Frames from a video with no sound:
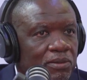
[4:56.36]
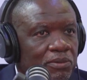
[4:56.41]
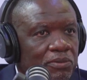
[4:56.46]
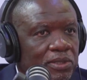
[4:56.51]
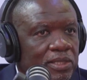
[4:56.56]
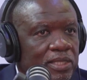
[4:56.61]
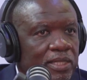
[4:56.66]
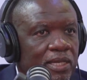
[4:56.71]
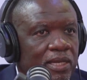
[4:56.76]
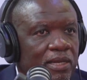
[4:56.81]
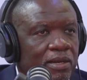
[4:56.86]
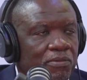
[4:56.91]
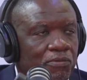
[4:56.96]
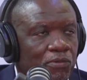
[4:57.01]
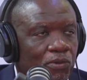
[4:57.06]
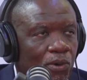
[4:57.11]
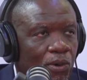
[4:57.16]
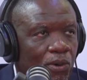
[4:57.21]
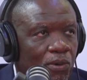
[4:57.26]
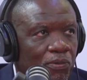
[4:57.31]
obviously
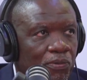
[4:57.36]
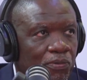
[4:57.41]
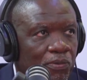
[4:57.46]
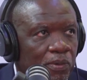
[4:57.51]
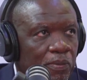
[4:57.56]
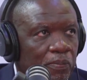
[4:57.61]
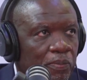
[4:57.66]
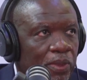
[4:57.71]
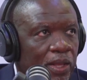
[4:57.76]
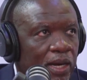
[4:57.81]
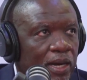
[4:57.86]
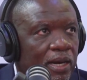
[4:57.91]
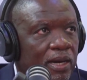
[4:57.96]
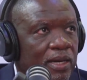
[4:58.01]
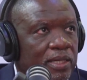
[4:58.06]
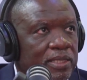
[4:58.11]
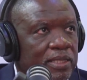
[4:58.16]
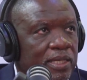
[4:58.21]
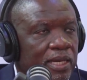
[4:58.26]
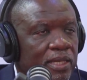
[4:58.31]
involve
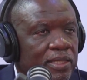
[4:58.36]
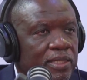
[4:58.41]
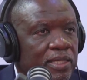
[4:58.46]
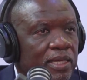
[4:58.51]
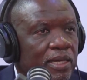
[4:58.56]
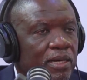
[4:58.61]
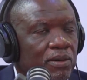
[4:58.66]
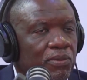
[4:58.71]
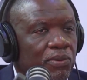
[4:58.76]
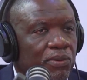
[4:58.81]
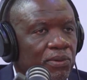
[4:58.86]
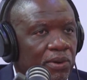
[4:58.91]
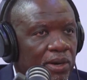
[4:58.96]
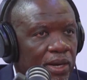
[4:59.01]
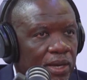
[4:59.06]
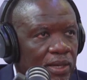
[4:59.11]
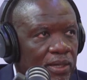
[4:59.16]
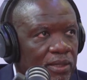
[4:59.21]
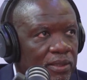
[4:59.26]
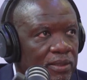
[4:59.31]
us getting our
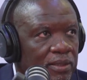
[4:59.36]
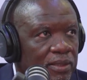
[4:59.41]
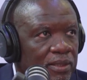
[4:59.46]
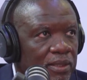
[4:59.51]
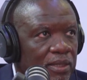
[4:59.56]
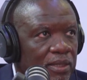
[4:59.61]
rail,